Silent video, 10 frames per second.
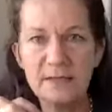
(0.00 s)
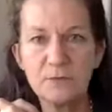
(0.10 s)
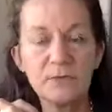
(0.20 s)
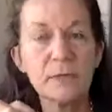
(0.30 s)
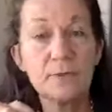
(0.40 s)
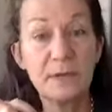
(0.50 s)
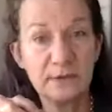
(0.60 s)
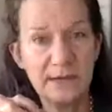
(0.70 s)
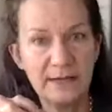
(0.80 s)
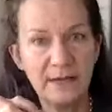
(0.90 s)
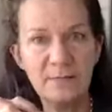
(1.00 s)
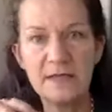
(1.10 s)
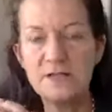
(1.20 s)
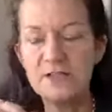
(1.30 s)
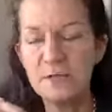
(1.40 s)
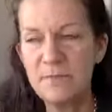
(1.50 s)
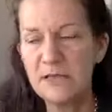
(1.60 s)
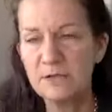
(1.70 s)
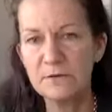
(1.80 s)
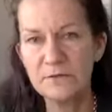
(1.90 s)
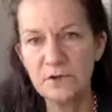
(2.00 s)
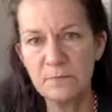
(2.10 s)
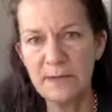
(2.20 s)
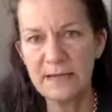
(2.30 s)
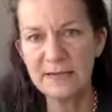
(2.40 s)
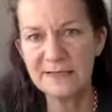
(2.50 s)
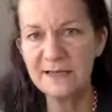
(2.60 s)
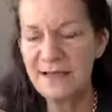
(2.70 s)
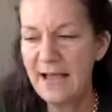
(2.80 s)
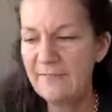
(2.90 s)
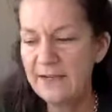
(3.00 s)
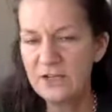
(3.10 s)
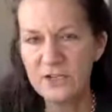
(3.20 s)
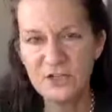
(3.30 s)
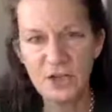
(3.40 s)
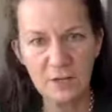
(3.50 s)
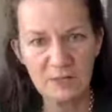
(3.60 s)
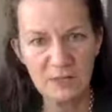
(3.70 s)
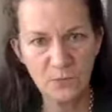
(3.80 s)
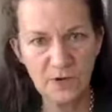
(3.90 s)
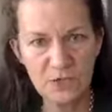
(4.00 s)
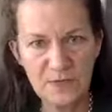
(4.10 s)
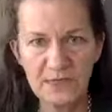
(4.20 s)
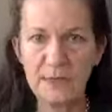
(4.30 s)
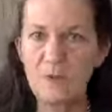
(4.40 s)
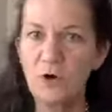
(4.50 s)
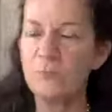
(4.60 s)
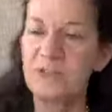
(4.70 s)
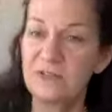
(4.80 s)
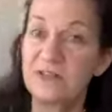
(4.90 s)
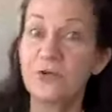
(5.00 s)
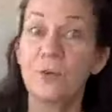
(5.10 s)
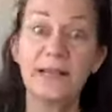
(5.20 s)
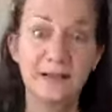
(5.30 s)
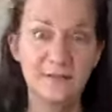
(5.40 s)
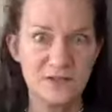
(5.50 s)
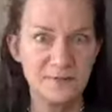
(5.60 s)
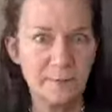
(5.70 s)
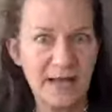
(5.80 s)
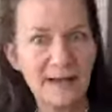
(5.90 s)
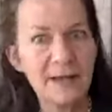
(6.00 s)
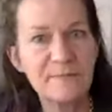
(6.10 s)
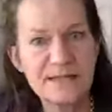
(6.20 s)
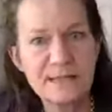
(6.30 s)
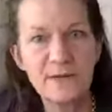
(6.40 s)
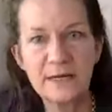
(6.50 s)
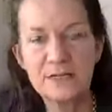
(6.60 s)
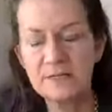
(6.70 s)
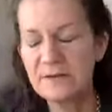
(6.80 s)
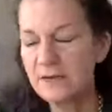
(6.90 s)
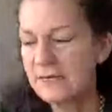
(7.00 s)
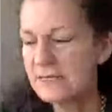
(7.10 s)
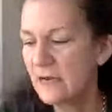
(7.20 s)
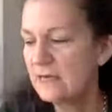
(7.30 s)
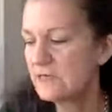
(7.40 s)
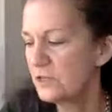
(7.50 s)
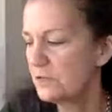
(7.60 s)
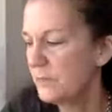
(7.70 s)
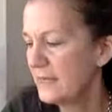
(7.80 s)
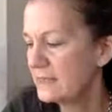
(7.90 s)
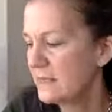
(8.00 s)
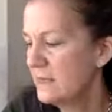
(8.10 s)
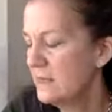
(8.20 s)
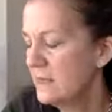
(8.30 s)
They're really big right now because you can make your own tote bags and then you just chuck them in the wash when you get them home because you got 20 others for backup. That's what I do. I got a ton of tote bags.